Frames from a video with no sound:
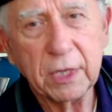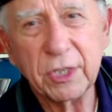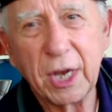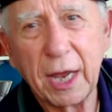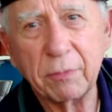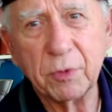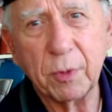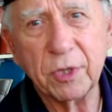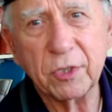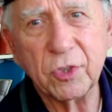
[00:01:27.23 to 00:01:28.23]
types,
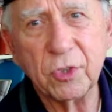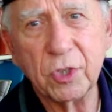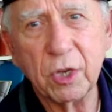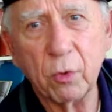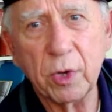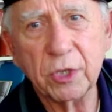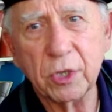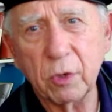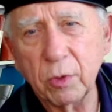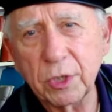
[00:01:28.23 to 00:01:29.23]
but this is the
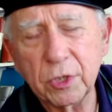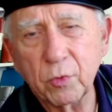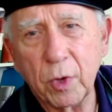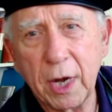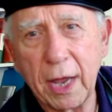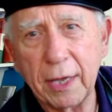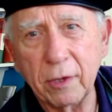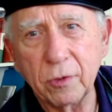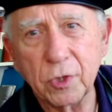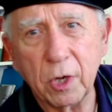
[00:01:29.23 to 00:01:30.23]
original, which is what I
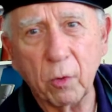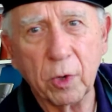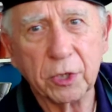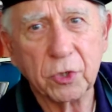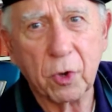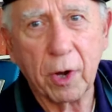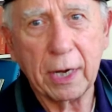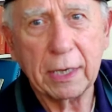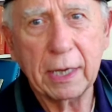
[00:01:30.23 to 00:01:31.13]
use, and it works great.